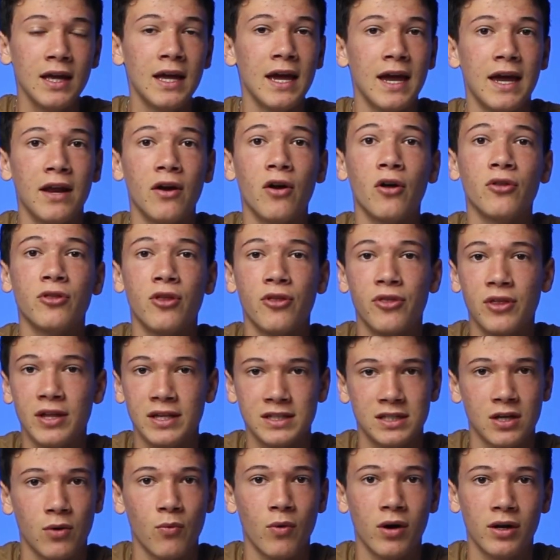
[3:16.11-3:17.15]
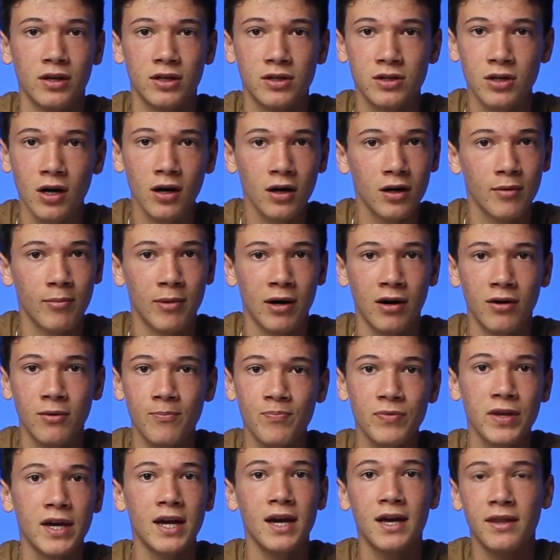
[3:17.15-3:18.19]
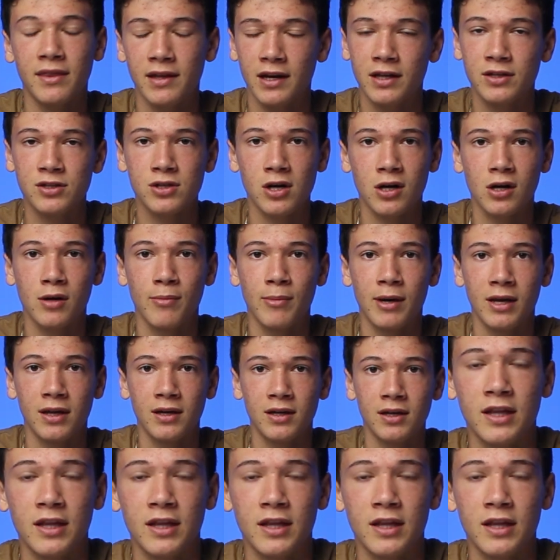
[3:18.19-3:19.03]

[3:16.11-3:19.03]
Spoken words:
and all the things I wanted to talk about, and then I talk about it.